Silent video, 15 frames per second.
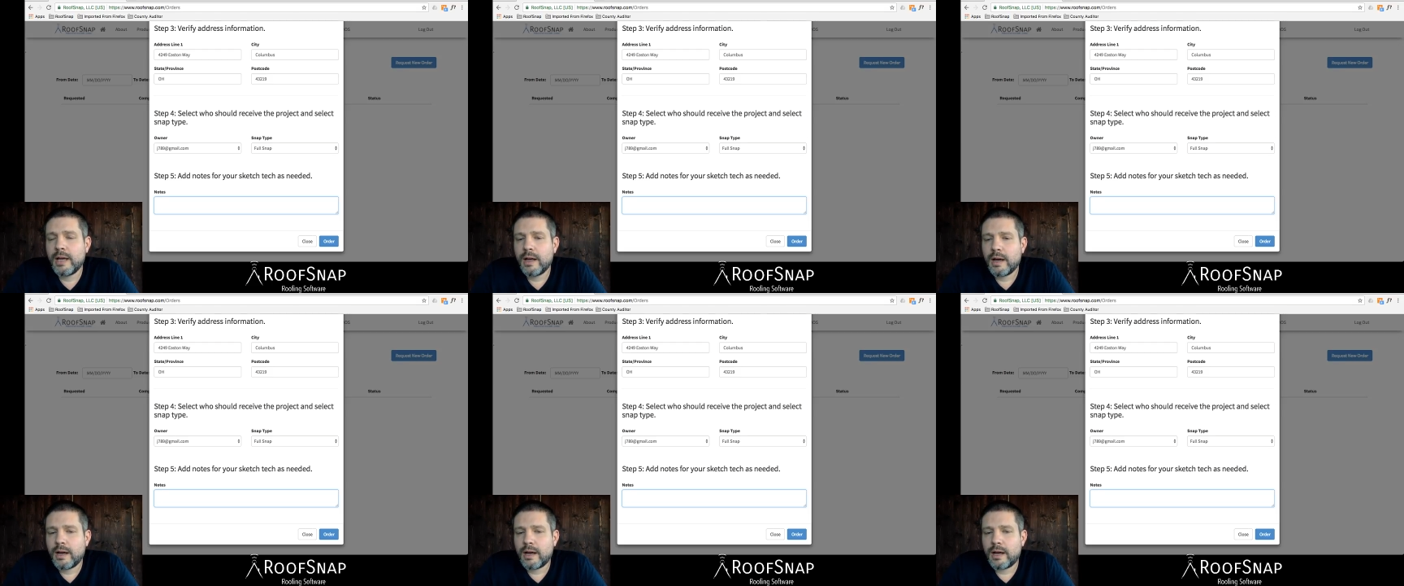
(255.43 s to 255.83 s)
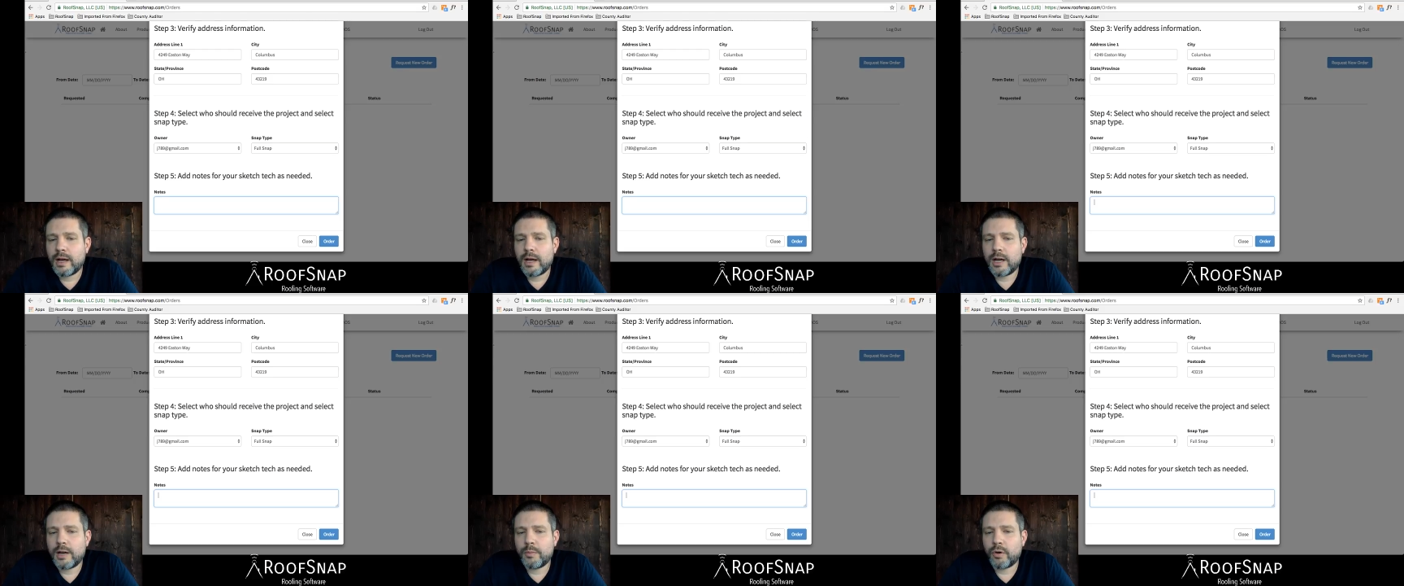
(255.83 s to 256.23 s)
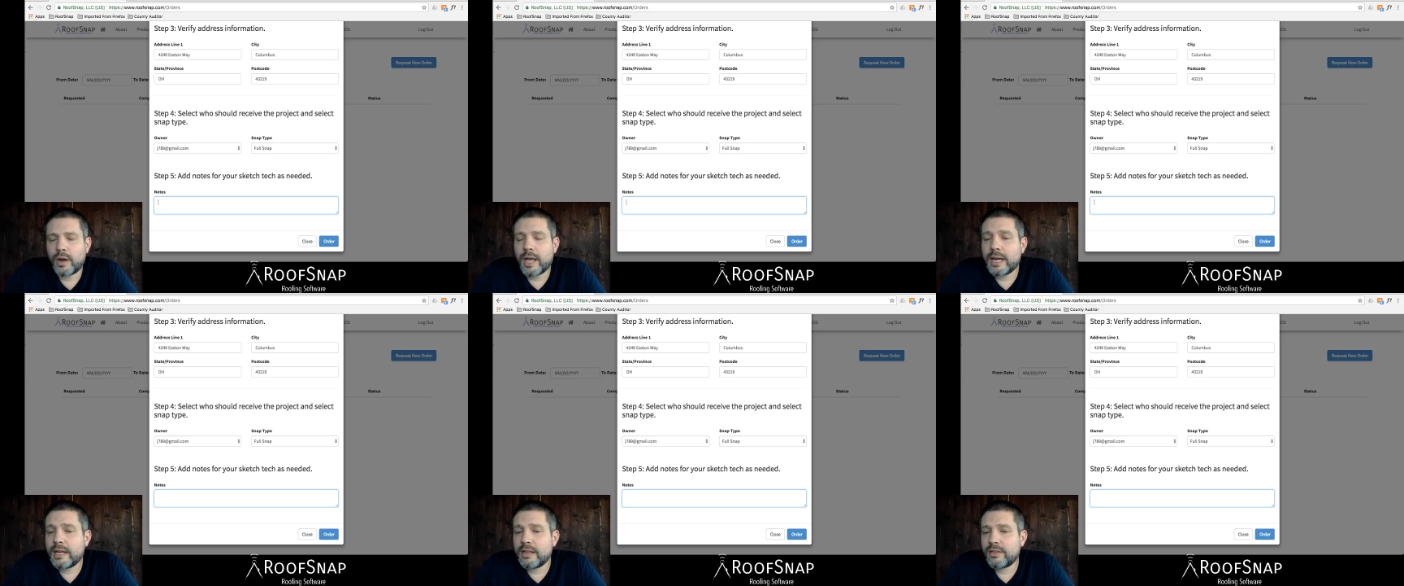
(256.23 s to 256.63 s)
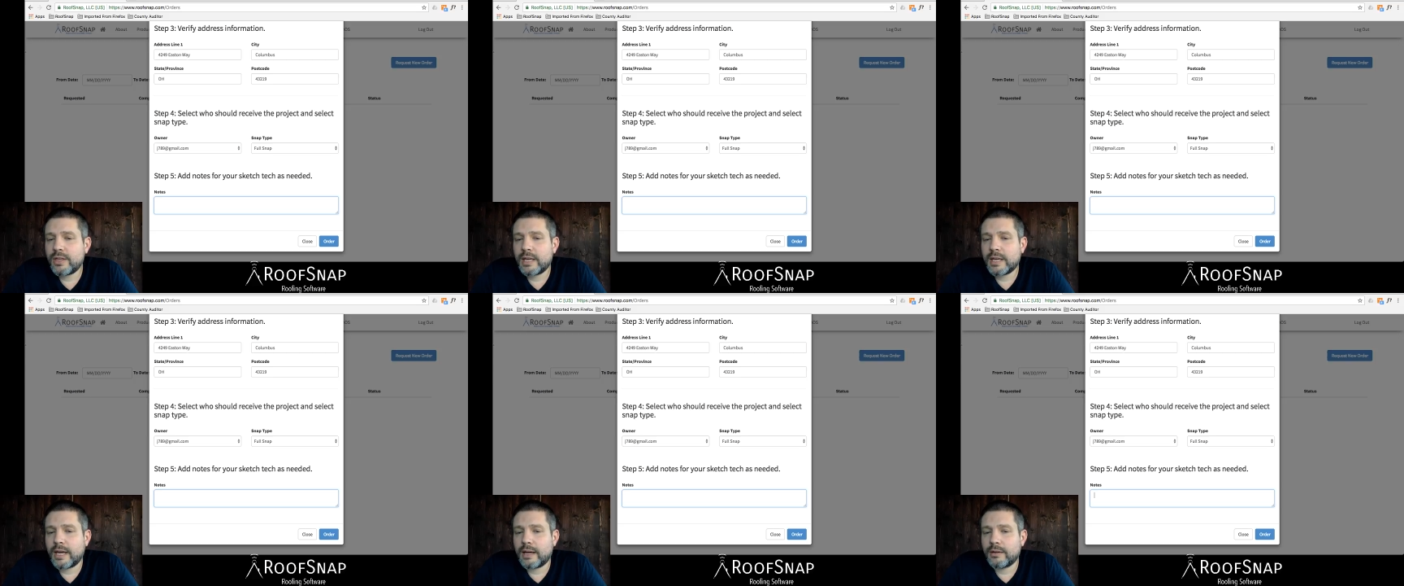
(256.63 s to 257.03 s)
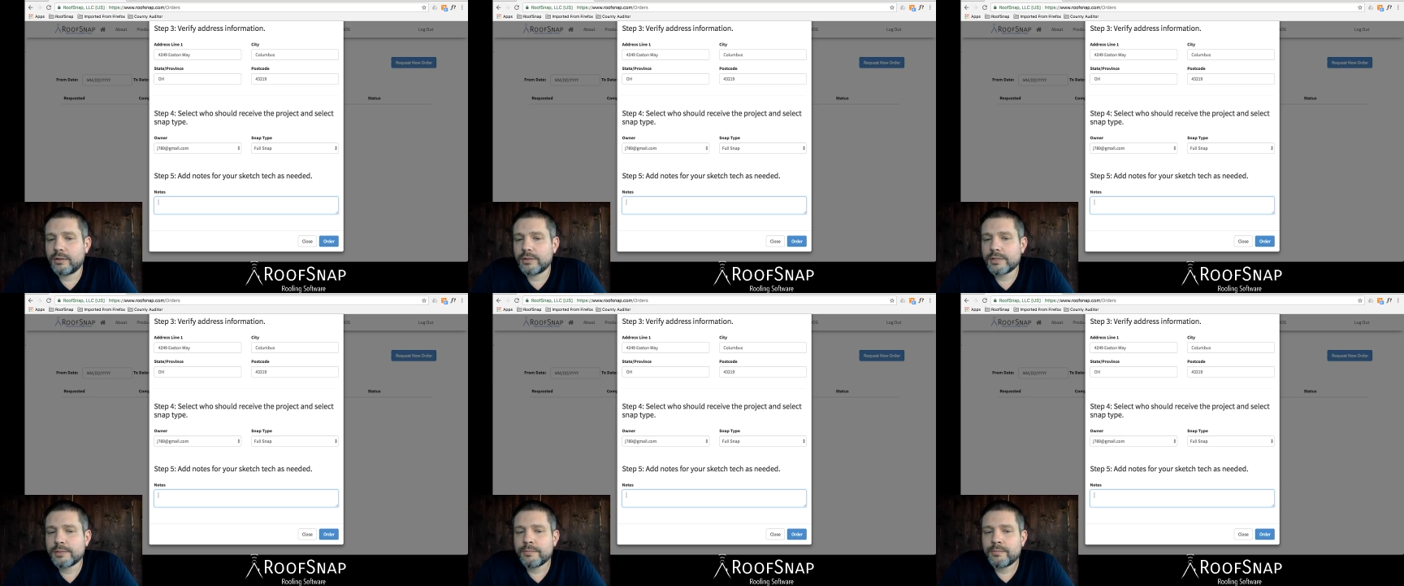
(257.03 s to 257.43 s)
or anything
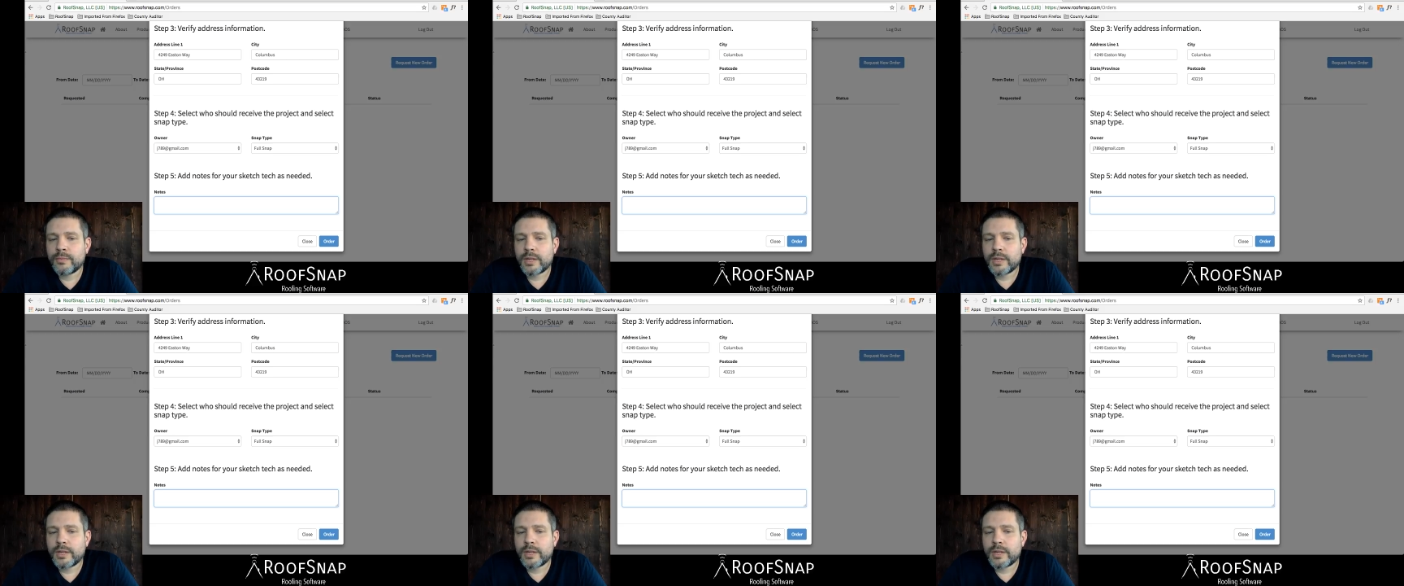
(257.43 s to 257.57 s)
else,